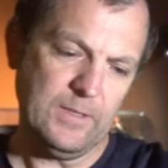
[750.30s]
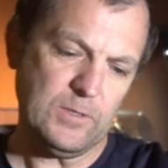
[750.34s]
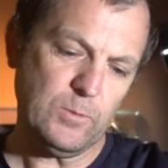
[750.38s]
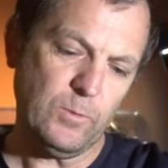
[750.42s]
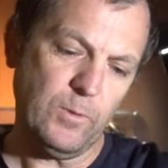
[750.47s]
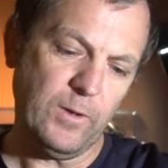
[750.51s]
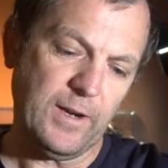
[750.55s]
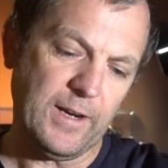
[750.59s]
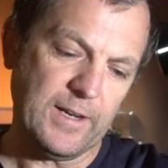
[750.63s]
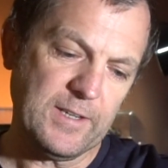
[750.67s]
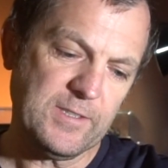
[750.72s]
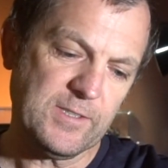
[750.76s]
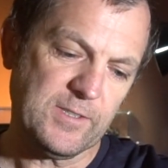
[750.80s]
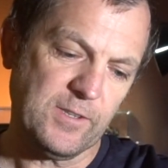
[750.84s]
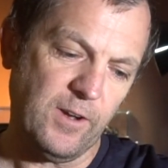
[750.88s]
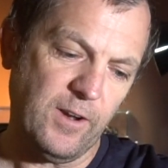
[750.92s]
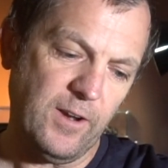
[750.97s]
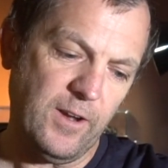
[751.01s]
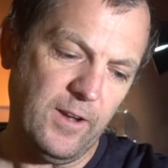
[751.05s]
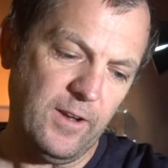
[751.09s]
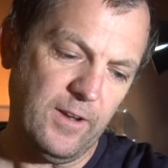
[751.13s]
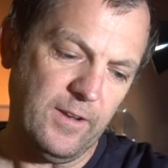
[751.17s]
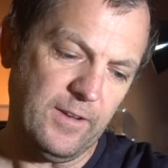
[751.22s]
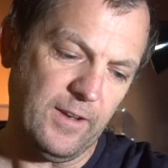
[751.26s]
one I
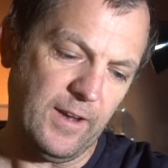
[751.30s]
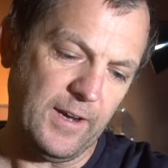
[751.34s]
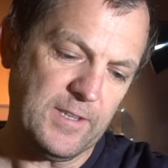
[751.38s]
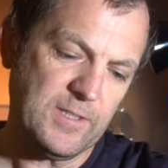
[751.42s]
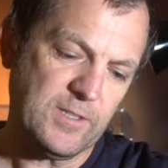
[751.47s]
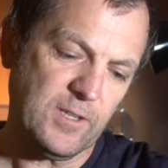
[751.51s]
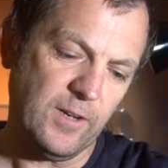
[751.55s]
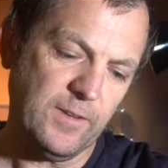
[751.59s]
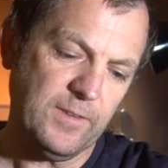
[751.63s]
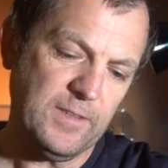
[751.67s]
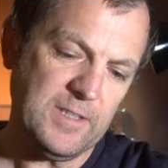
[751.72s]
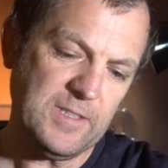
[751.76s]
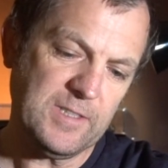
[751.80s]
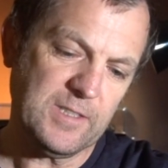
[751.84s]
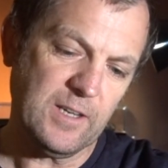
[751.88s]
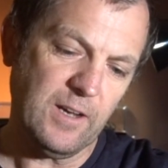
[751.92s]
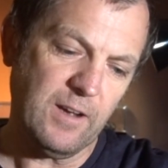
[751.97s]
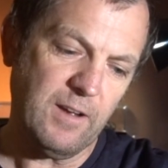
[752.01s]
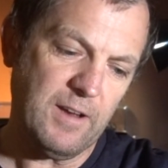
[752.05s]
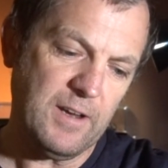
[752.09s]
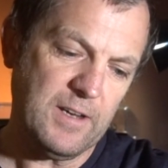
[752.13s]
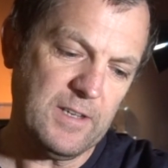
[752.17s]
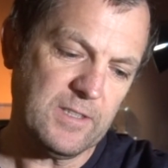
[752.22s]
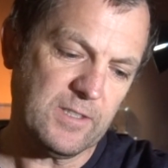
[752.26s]
saw these
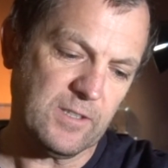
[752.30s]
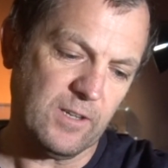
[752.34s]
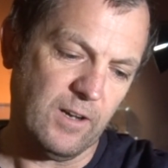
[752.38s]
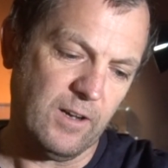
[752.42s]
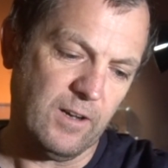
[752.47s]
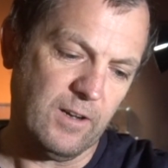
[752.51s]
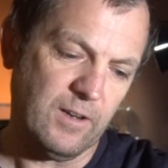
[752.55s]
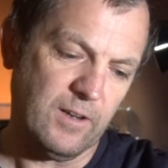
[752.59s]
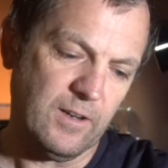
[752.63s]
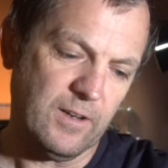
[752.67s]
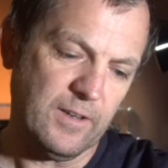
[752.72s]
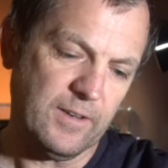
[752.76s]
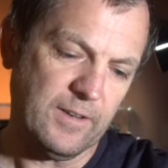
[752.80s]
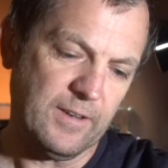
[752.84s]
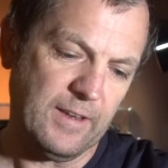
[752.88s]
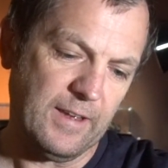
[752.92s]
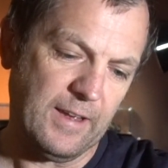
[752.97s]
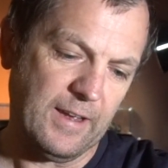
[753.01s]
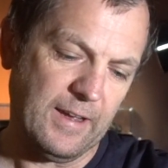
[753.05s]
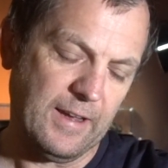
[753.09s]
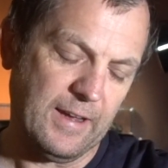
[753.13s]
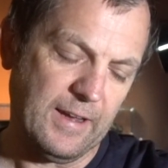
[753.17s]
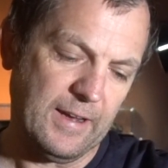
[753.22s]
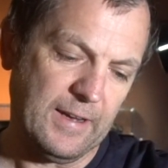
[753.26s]
guys
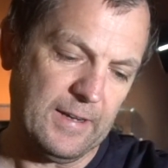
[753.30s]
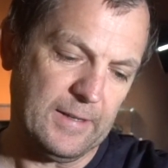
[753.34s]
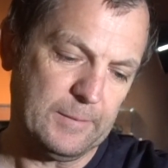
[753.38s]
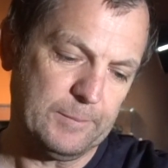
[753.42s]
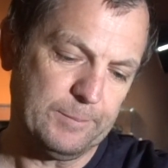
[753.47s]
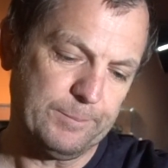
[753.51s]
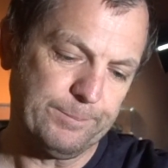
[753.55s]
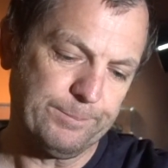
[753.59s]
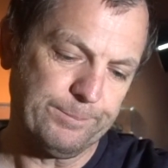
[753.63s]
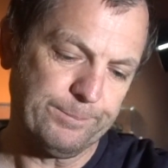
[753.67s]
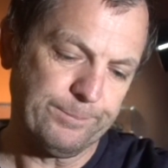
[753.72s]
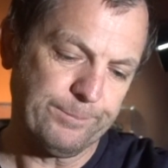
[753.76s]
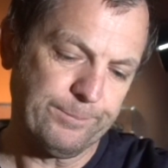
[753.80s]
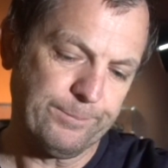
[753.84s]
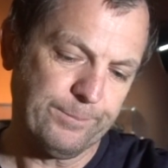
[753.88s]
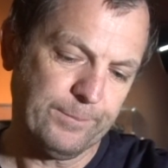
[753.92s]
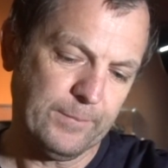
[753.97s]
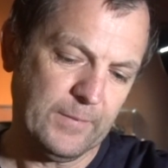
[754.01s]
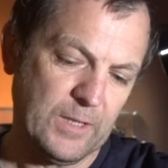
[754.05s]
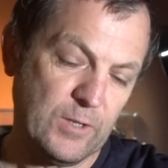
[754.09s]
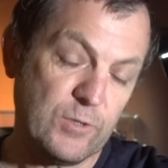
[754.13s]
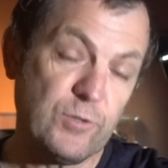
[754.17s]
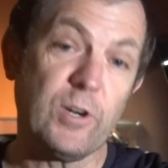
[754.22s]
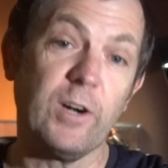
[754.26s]
on
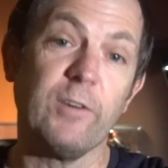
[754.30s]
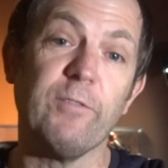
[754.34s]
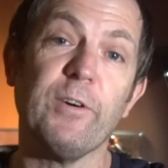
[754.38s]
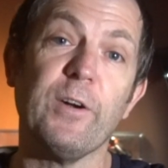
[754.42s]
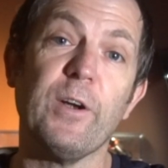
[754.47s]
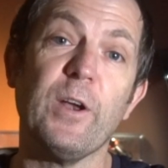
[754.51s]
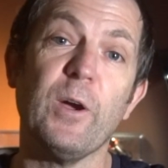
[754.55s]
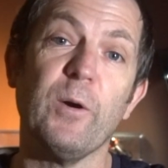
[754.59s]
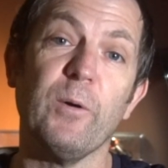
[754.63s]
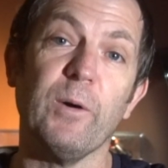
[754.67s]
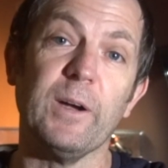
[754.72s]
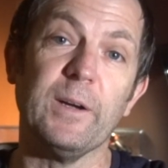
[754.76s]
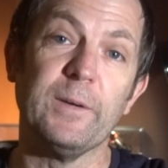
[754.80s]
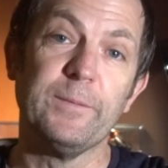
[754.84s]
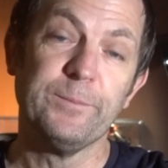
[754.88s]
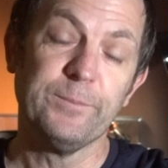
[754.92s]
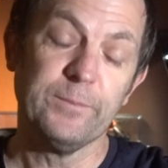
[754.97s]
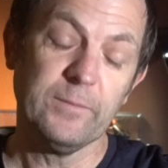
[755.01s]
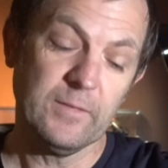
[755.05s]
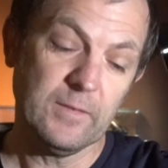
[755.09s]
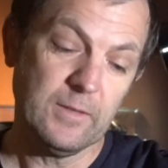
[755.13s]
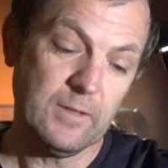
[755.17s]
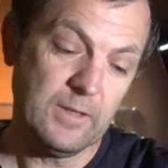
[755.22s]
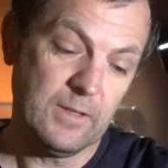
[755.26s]
Trevor Noah.
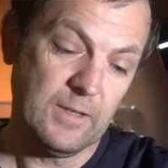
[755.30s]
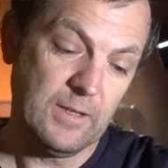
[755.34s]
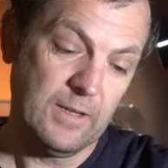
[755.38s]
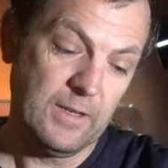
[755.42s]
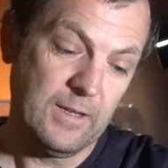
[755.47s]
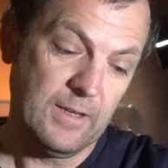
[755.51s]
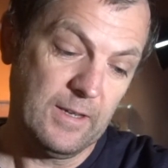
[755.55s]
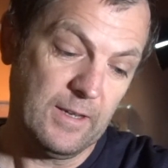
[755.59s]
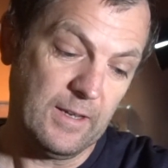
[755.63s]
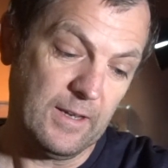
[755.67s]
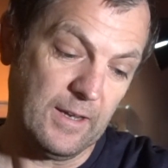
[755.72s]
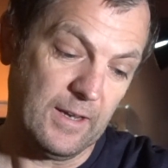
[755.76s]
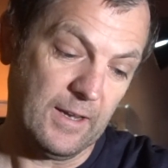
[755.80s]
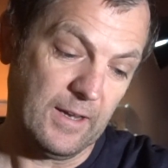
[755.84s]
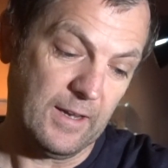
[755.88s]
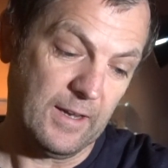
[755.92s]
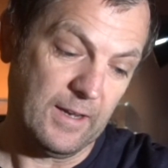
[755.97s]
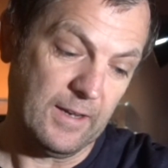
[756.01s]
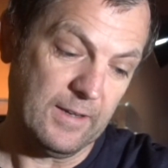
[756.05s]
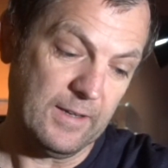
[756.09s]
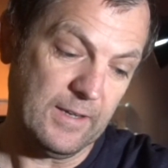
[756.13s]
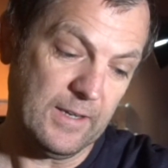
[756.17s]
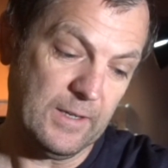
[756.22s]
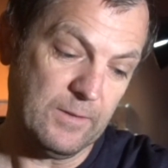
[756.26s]

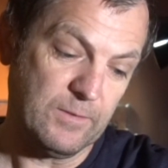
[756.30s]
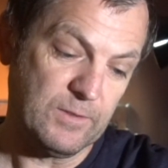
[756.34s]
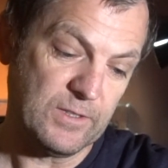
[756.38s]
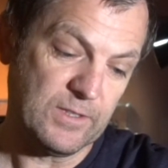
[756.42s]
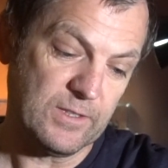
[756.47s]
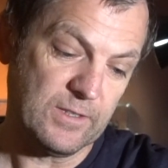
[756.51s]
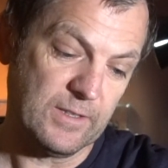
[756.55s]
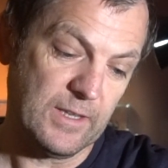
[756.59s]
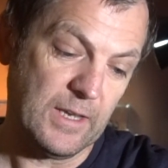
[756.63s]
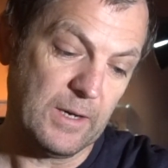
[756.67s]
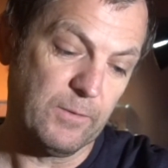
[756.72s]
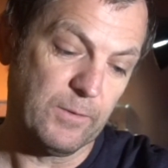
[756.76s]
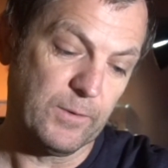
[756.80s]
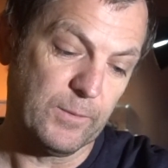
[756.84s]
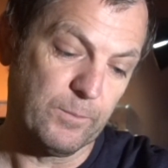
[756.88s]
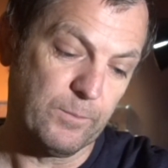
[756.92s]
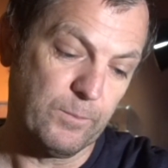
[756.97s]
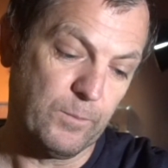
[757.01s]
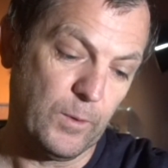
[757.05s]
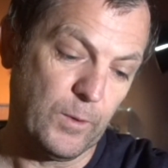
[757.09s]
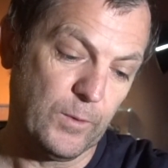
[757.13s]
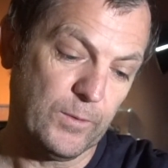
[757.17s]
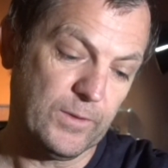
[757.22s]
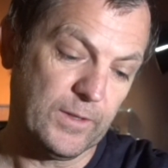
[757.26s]
They were
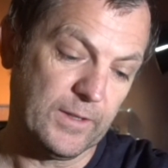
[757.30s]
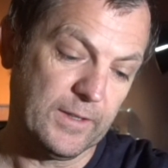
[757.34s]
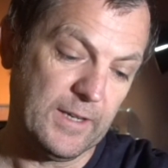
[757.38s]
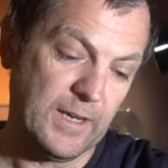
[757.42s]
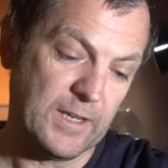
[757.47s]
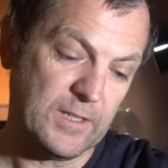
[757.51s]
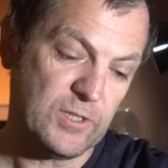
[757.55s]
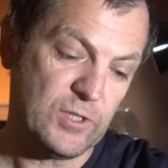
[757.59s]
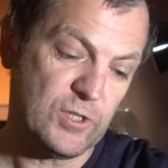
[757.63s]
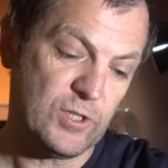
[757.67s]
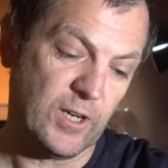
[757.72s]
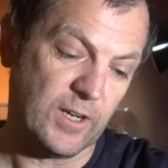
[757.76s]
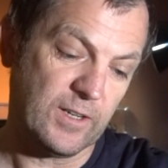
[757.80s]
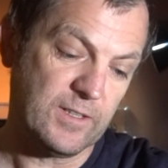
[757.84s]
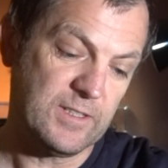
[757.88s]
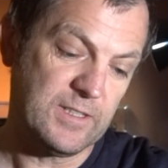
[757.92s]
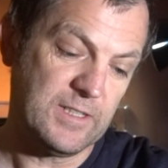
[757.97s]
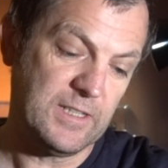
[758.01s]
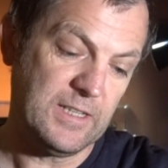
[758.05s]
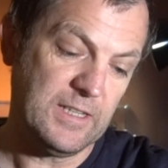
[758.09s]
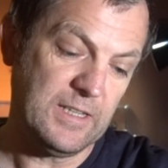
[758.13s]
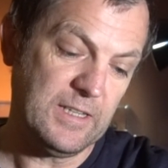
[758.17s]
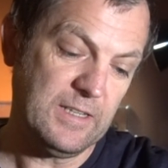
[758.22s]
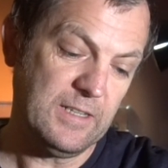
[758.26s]
both the guests, Chuck
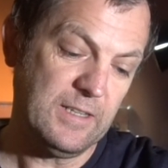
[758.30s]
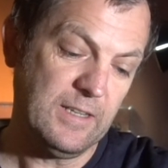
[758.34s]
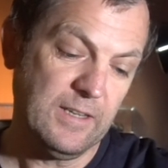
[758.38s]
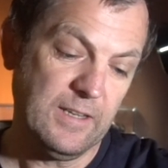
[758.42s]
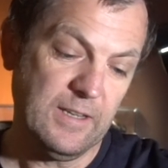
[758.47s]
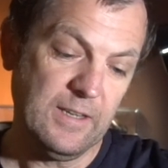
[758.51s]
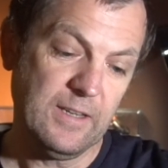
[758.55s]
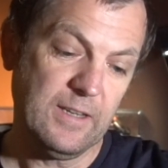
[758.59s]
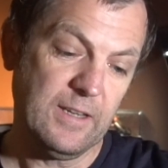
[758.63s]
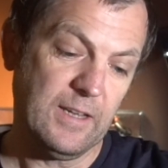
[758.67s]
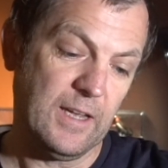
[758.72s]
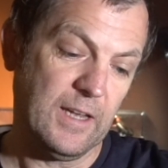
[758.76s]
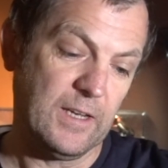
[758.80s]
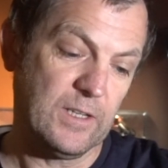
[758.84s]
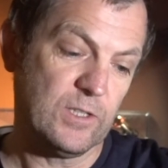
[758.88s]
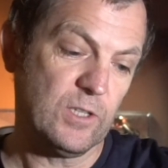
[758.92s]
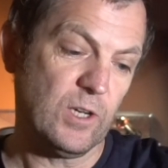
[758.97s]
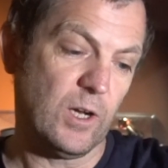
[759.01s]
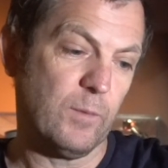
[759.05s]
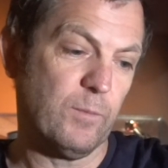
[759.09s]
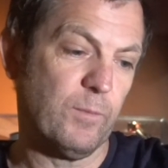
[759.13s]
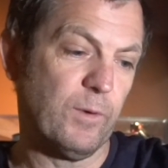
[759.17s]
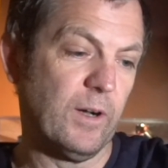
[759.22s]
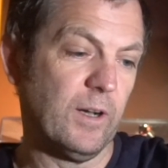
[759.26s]
D and
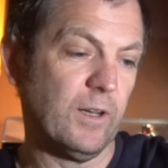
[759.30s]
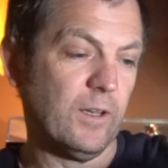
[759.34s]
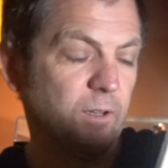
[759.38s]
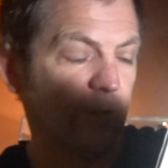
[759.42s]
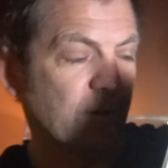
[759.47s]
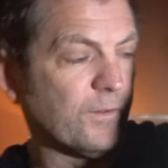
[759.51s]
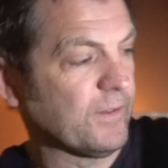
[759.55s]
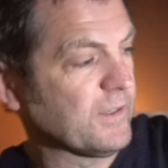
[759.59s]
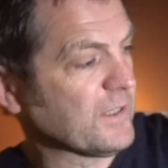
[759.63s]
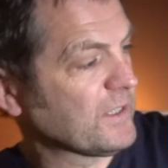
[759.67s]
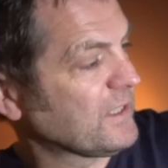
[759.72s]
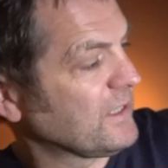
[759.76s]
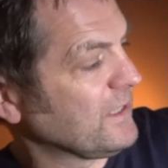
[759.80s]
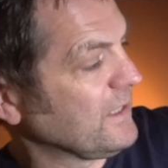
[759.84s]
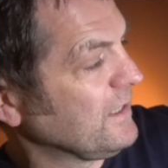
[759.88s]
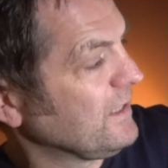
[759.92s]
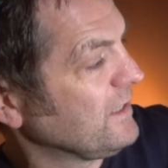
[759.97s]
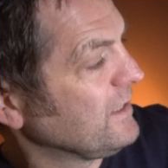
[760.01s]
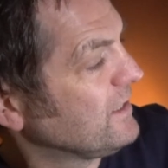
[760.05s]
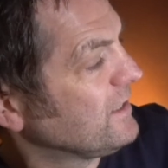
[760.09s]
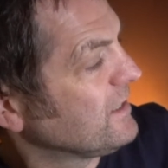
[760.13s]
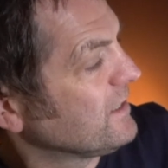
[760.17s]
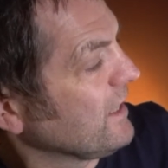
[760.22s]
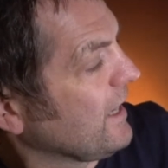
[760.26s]
Tom Morello. This
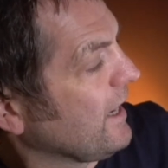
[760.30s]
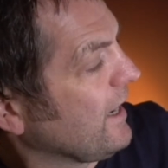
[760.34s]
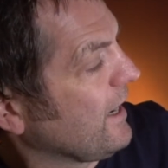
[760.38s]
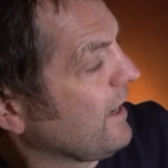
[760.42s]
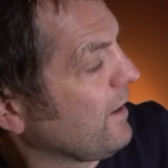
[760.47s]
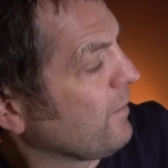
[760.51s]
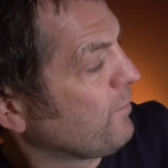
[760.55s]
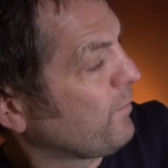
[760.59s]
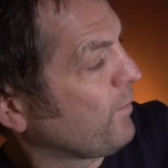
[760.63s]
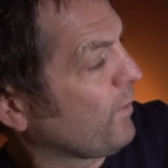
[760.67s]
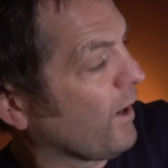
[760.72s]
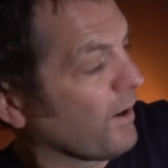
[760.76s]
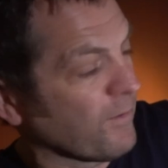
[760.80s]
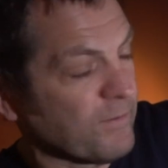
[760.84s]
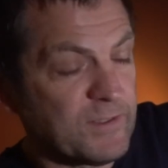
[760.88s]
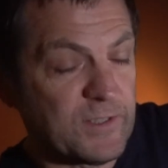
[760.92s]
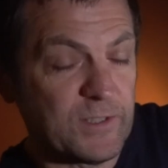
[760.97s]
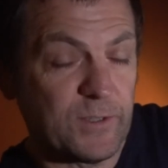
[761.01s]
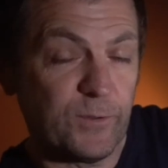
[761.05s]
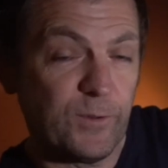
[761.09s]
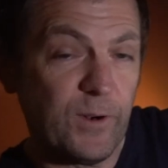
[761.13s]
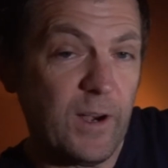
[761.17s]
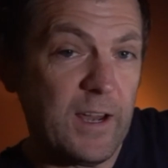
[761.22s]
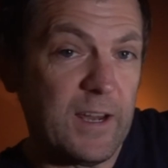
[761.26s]
is Prophets
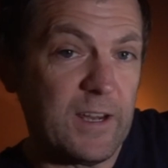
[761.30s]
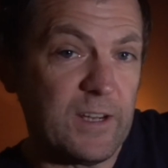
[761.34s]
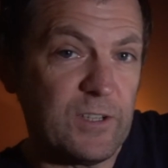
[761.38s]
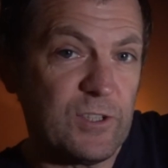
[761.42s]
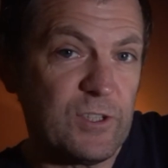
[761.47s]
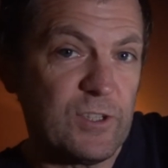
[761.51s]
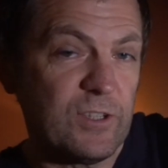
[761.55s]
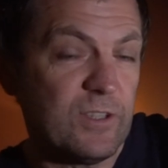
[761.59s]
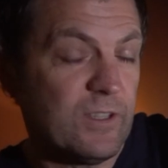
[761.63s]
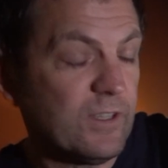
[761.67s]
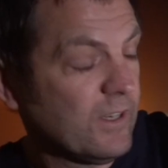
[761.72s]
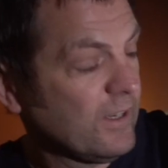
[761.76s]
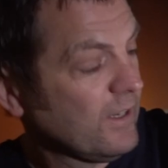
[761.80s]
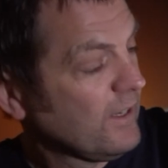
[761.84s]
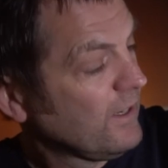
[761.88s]
of Rage.